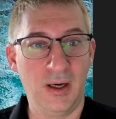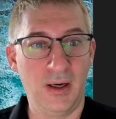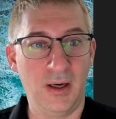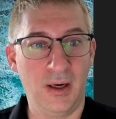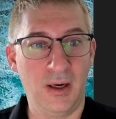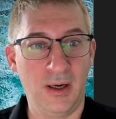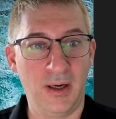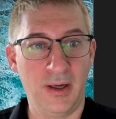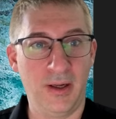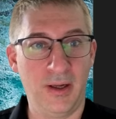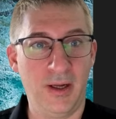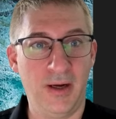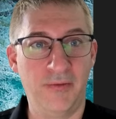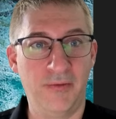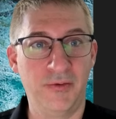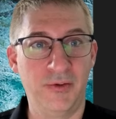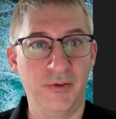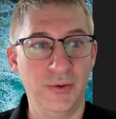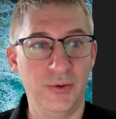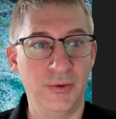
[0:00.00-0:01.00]
I
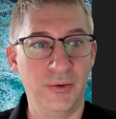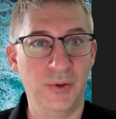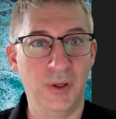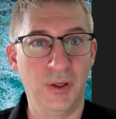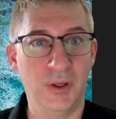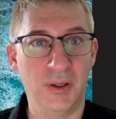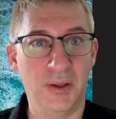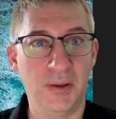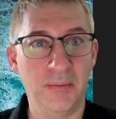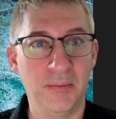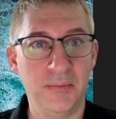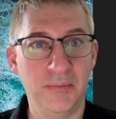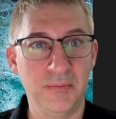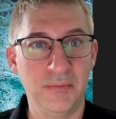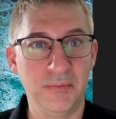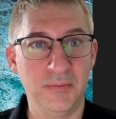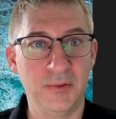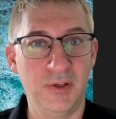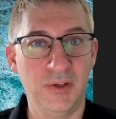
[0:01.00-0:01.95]
have to